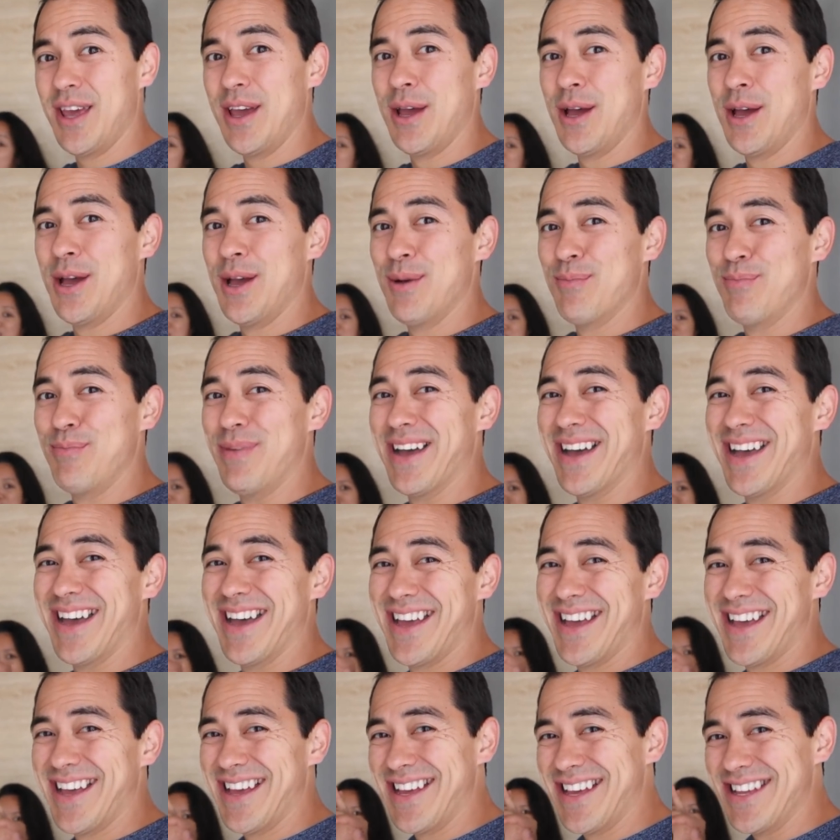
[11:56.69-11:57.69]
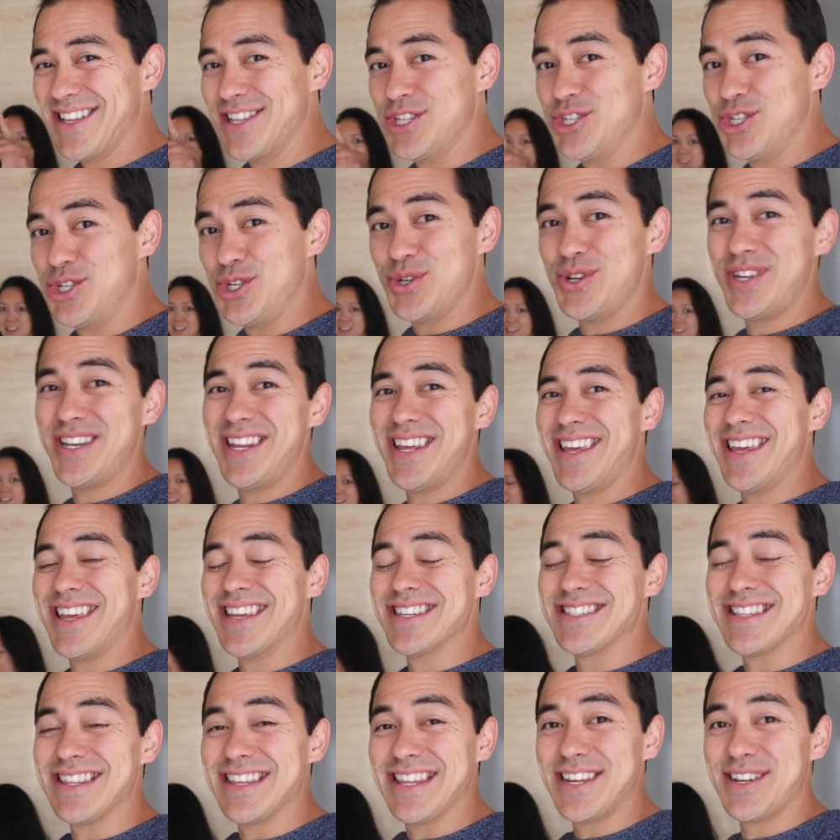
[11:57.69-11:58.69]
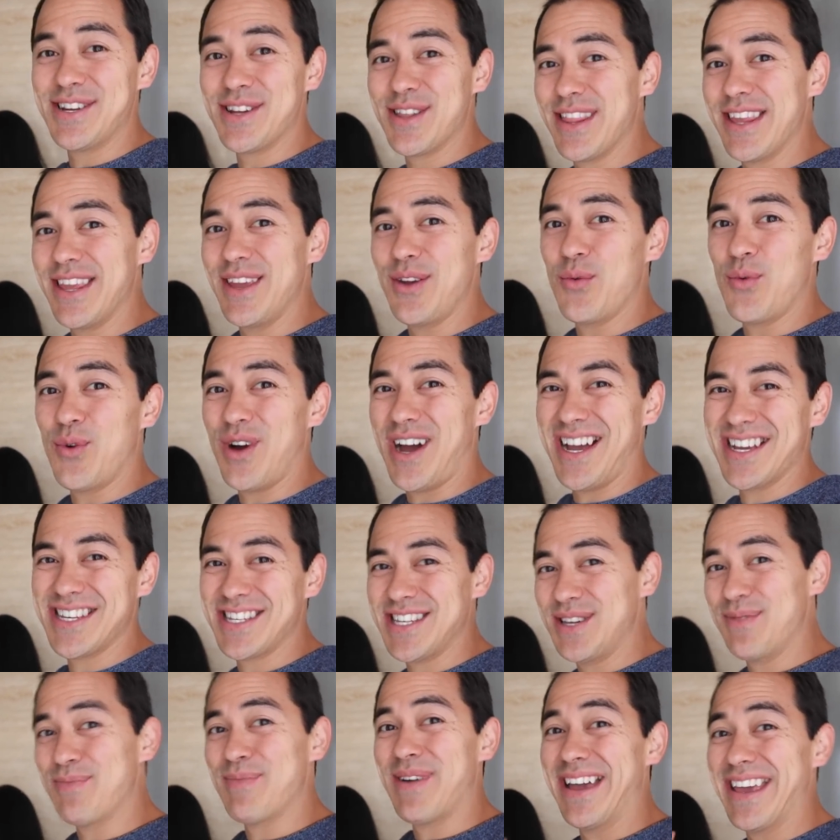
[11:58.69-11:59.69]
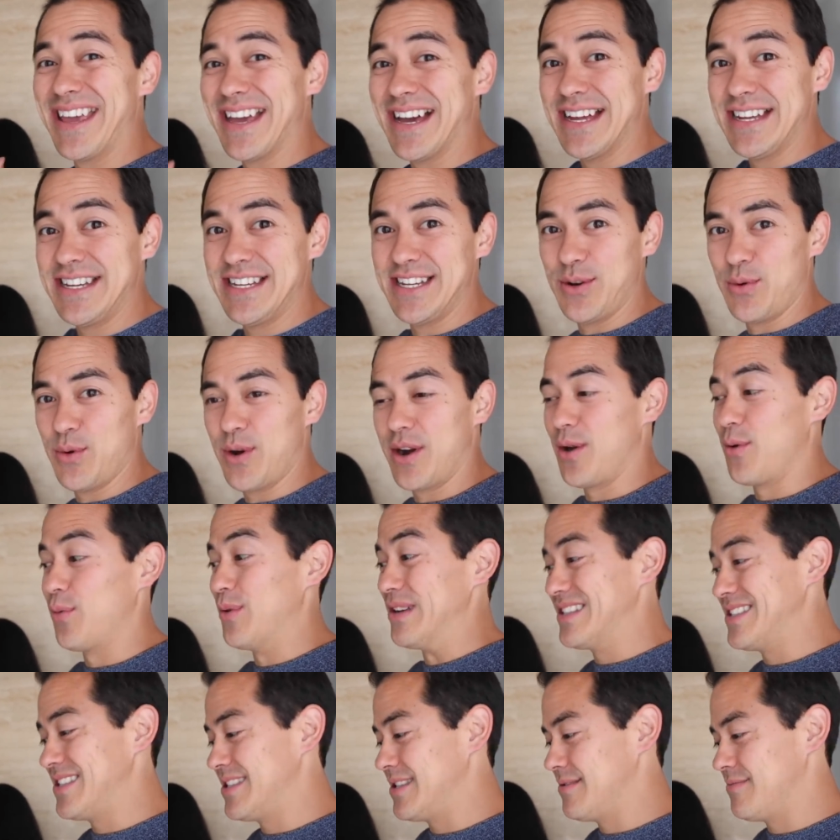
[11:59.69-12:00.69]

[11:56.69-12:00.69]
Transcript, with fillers: Benji? But Judy is literally washing my underwear, which